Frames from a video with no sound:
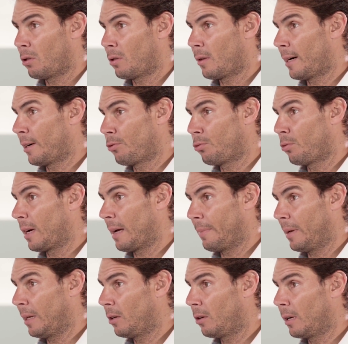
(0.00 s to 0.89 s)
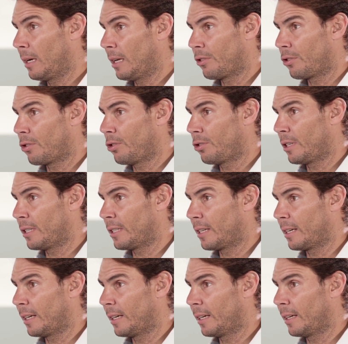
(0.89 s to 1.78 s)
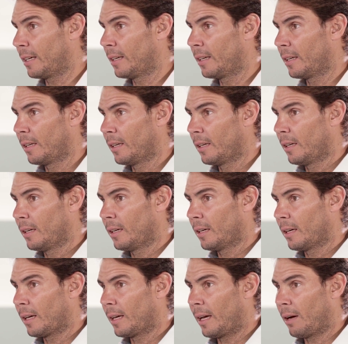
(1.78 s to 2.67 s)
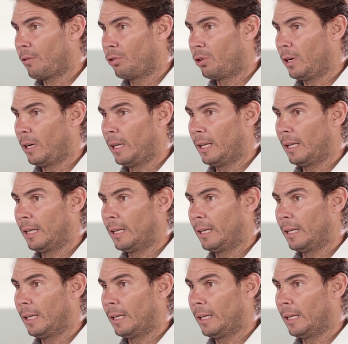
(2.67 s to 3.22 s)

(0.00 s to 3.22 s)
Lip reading: We all have to find our own path